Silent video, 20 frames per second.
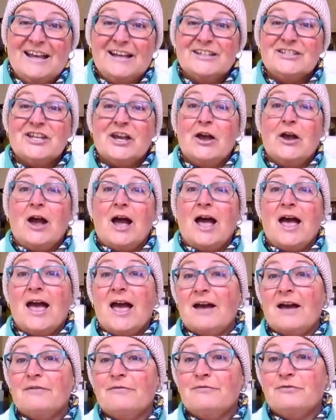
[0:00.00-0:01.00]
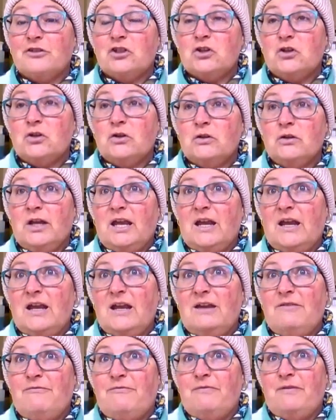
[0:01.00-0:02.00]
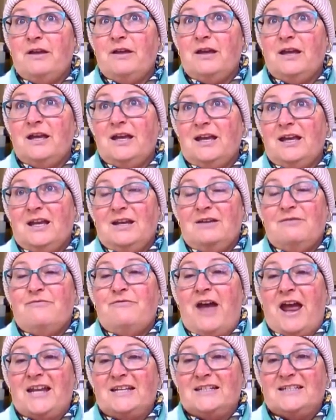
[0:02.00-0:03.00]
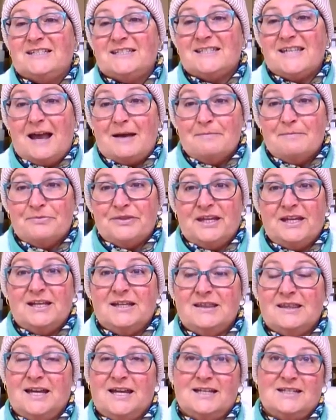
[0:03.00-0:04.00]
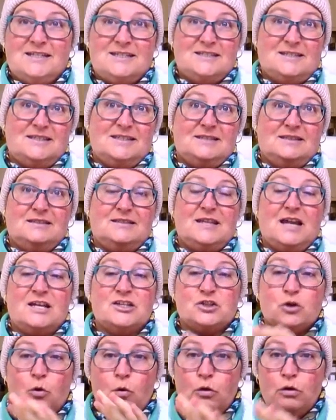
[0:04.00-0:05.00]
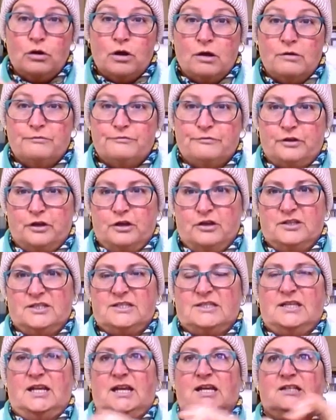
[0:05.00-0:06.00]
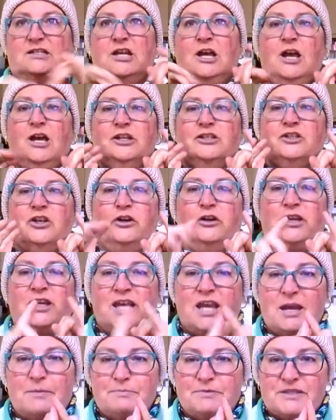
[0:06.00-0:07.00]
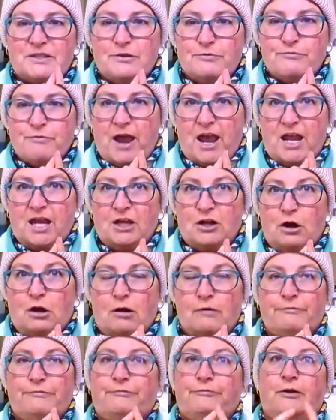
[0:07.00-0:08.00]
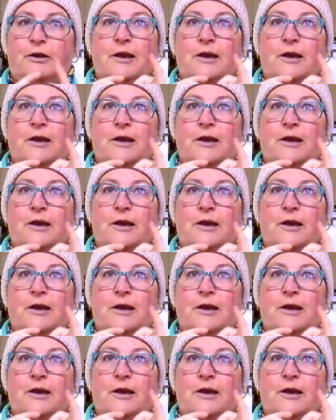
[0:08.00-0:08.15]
So I have to invent something that does all of those things. So keeps the rain off,